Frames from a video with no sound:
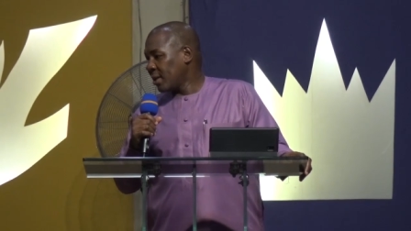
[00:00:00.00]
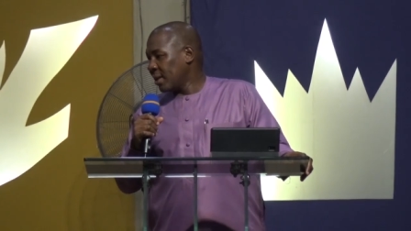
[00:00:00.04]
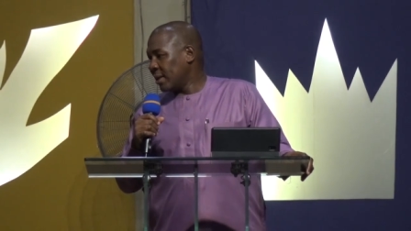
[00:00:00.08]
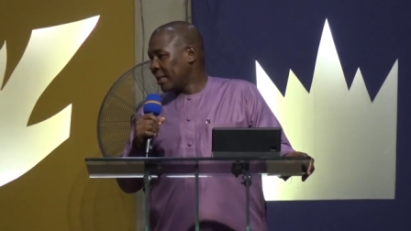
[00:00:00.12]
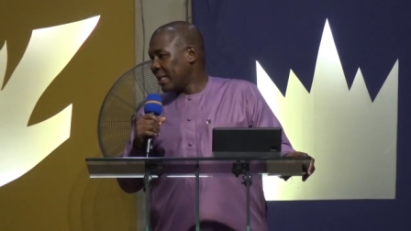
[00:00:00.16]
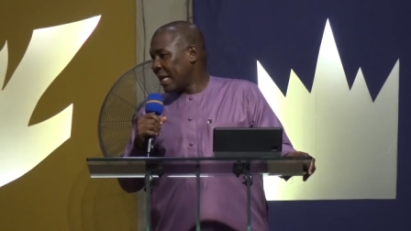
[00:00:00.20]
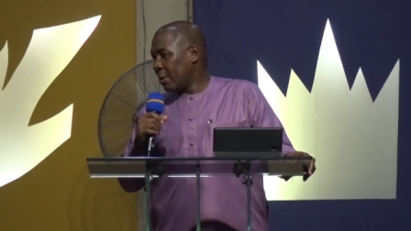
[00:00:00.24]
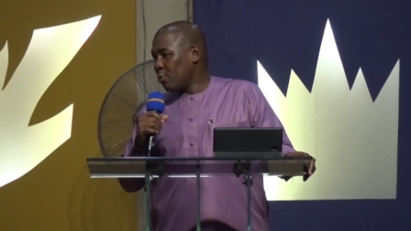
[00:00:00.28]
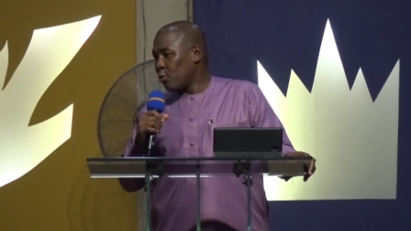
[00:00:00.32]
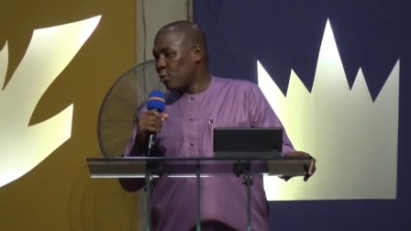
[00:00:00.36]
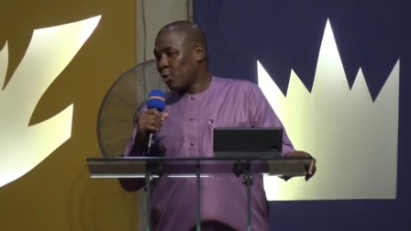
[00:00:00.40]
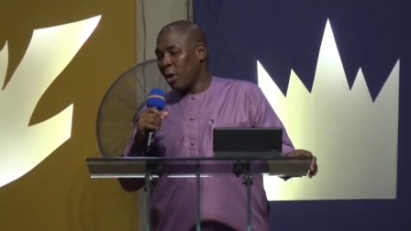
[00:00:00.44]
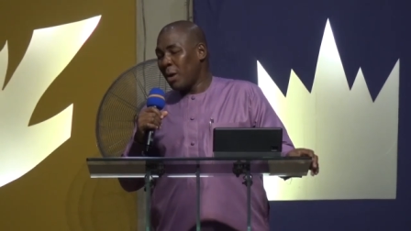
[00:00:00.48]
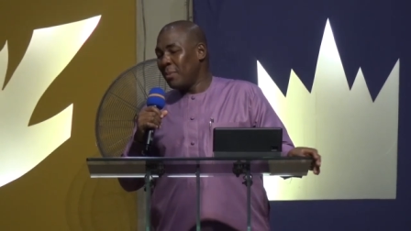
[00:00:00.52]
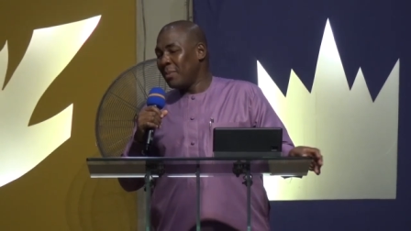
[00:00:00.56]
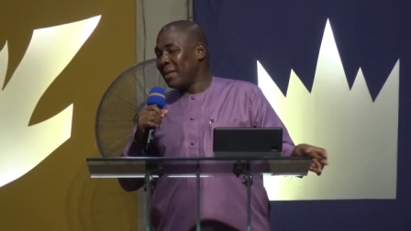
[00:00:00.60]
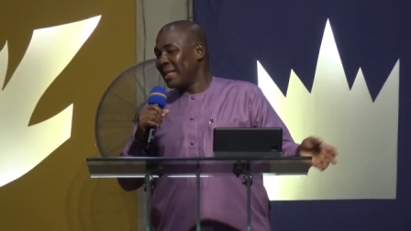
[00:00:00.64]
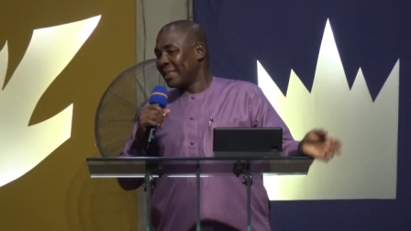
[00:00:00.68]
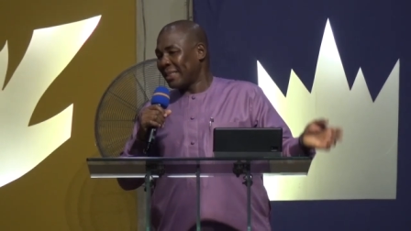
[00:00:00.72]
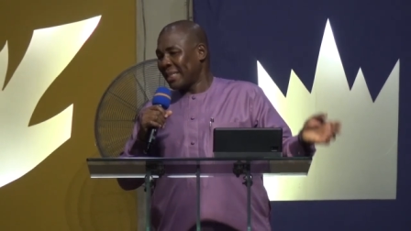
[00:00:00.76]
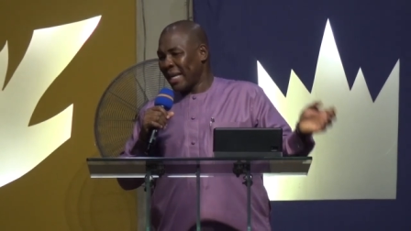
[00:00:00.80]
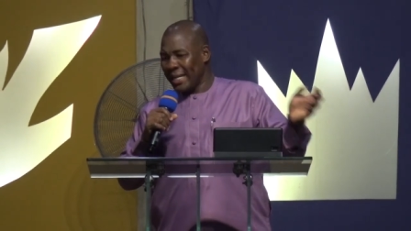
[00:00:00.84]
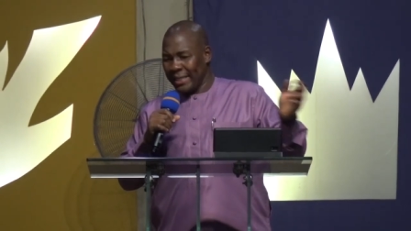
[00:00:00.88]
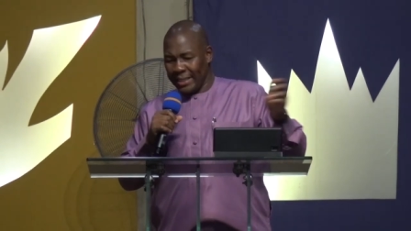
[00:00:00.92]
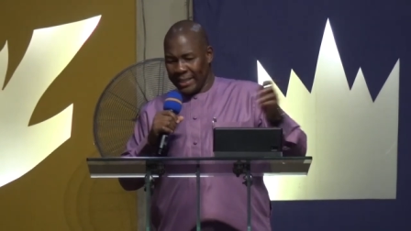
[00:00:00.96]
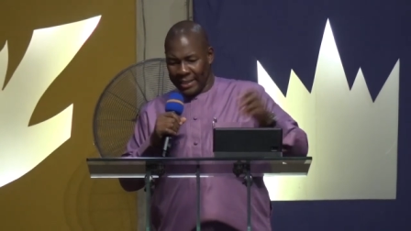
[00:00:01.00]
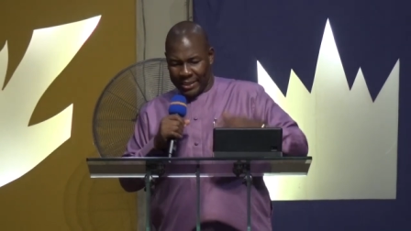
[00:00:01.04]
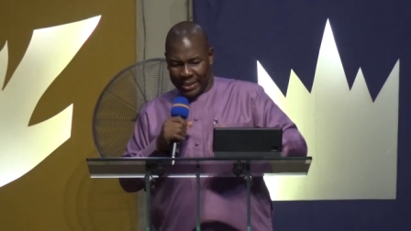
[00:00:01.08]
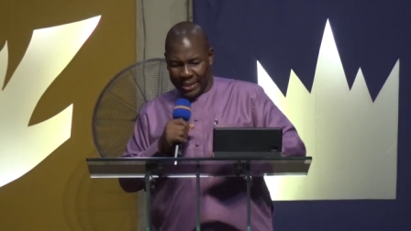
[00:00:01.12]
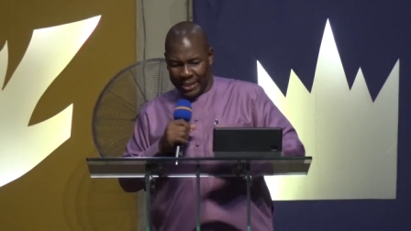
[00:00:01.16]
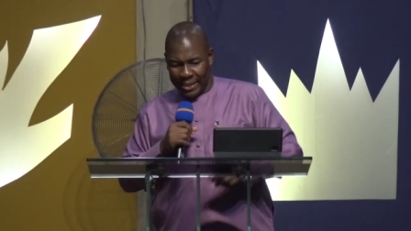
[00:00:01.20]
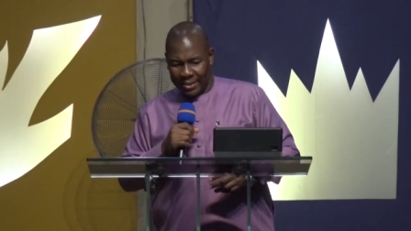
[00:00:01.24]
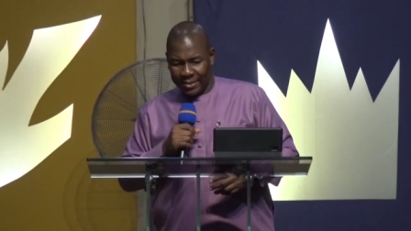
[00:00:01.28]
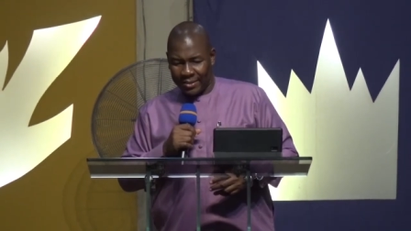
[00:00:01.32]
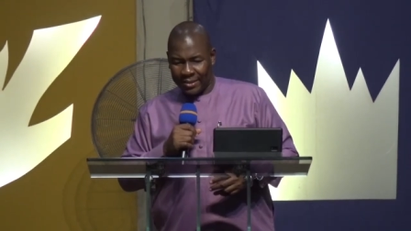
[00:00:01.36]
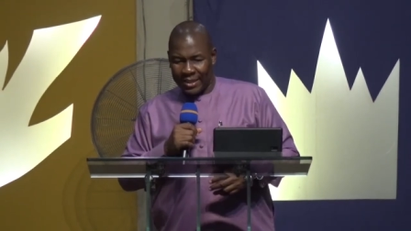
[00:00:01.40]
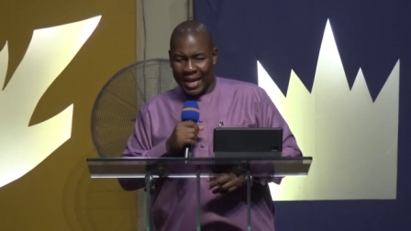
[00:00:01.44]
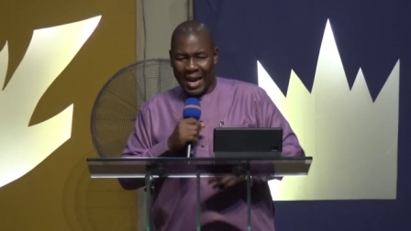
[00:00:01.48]
That will come later in the
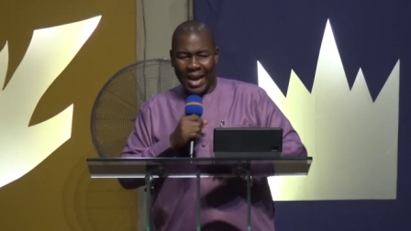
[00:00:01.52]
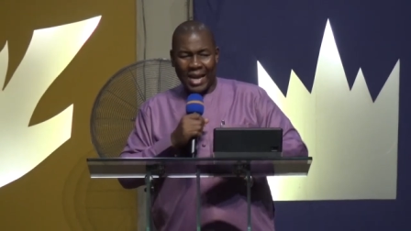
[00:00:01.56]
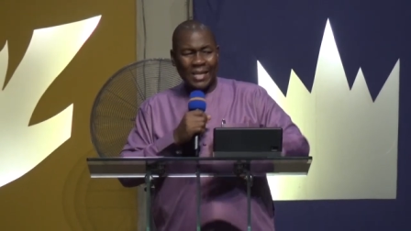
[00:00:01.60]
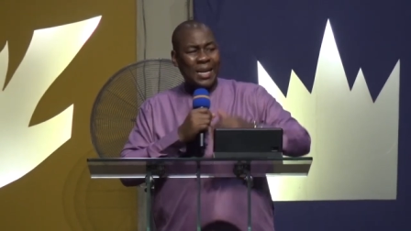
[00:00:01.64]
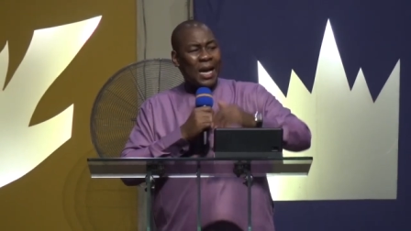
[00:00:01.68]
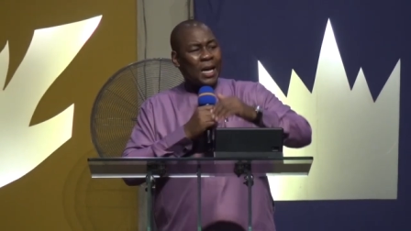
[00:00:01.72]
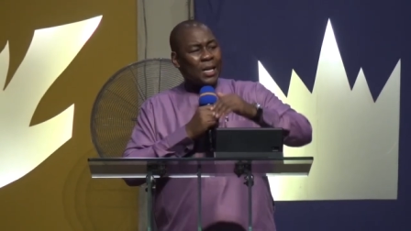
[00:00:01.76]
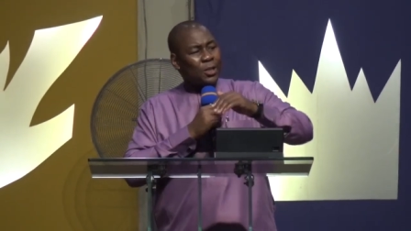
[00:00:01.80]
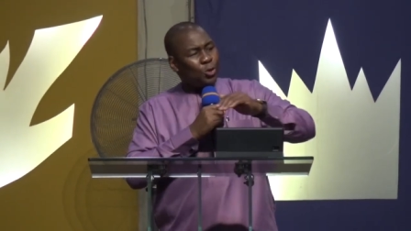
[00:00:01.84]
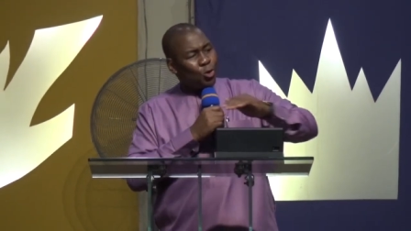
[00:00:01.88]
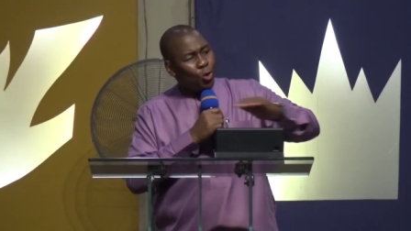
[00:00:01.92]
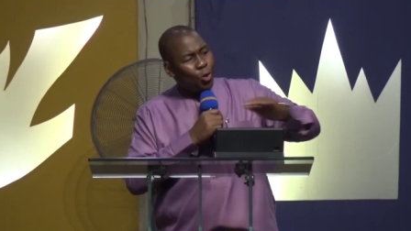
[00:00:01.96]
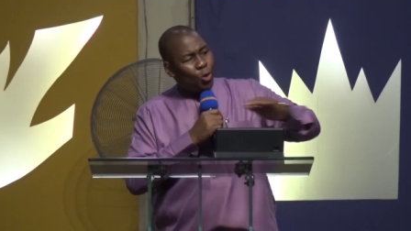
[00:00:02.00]
day. And there's no